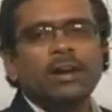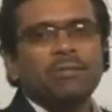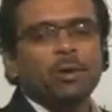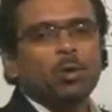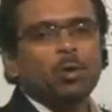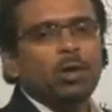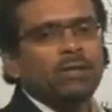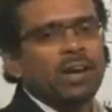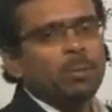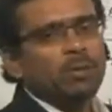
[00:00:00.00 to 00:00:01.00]
Okay, beta
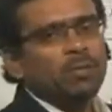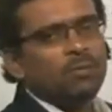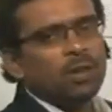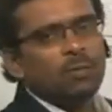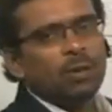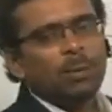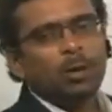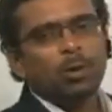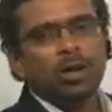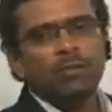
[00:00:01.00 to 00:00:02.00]
is 50.
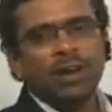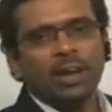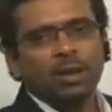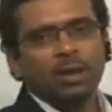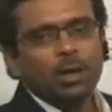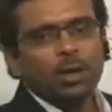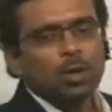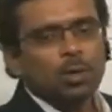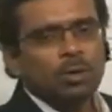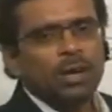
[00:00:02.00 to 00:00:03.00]
Okay,
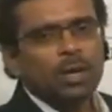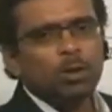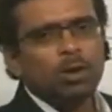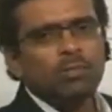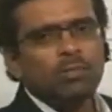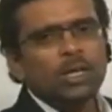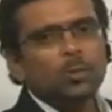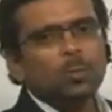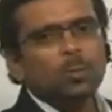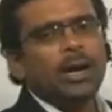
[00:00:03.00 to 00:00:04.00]
2 divided by
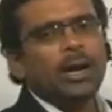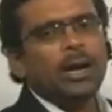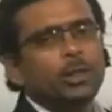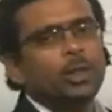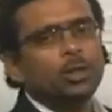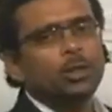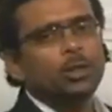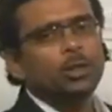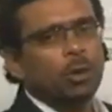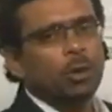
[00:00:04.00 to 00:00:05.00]
50, 1 by 25.
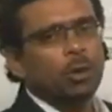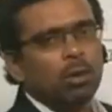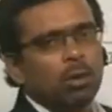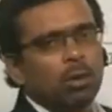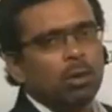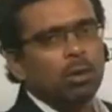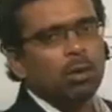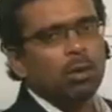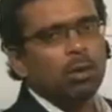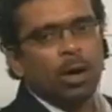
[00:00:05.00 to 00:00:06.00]
So 1 by
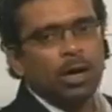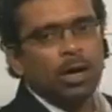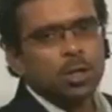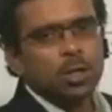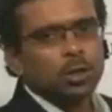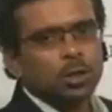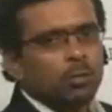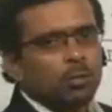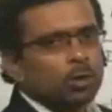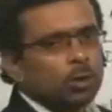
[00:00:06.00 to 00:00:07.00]
25 is
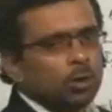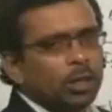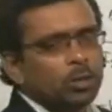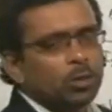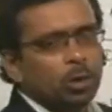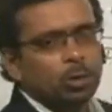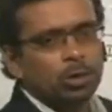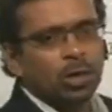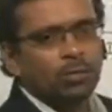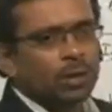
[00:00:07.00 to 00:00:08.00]
0.004.
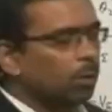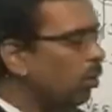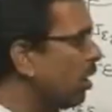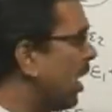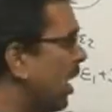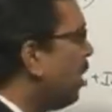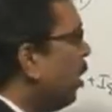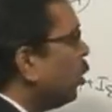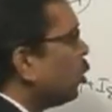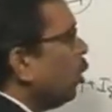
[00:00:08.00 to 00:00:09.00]
Okay,
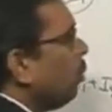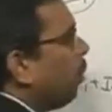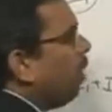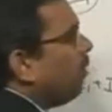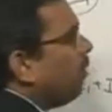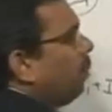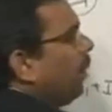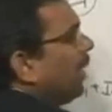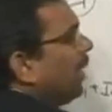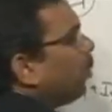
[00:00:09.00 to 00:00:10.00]
0.004. So
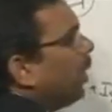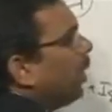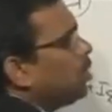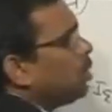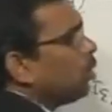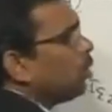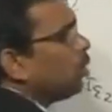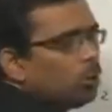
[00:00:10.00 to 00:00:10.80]
there is no use of it.